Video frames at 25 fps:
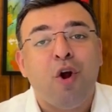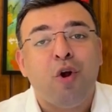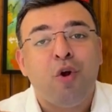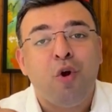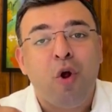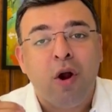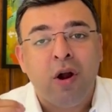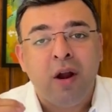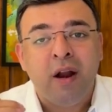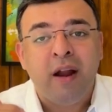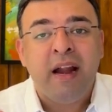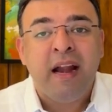
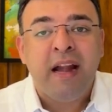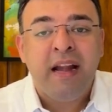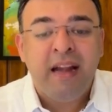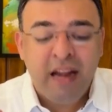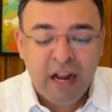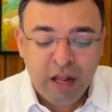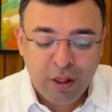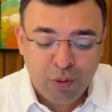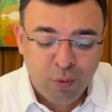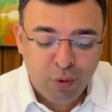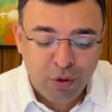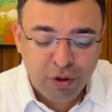dollar
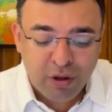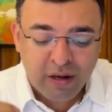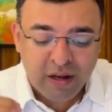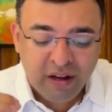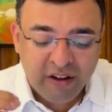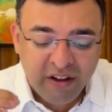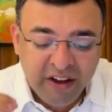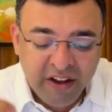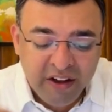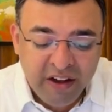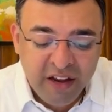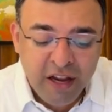index was
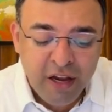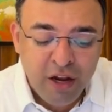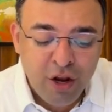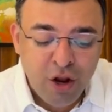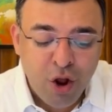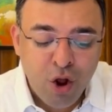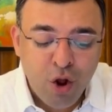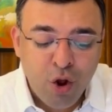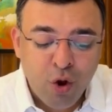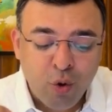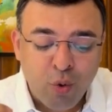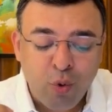trading
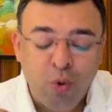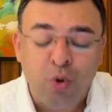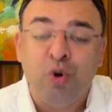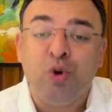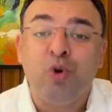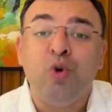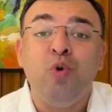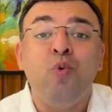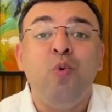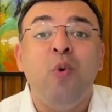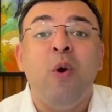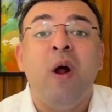close
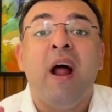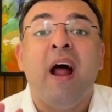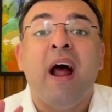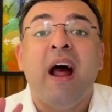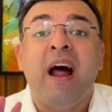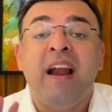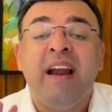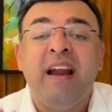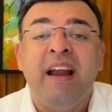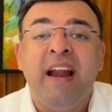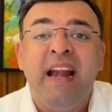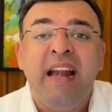to
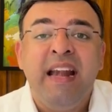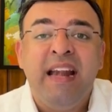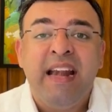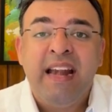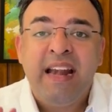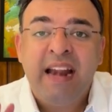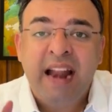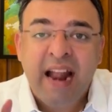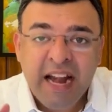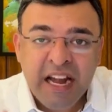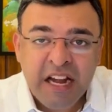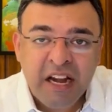
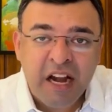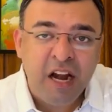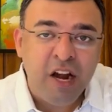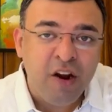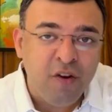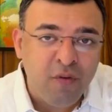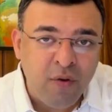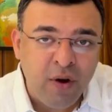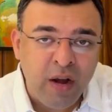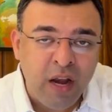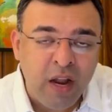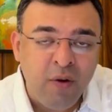109 kind
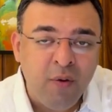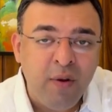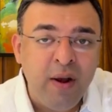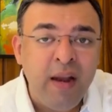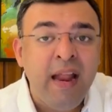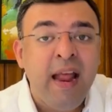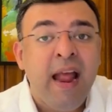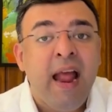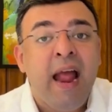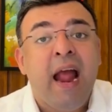of a level,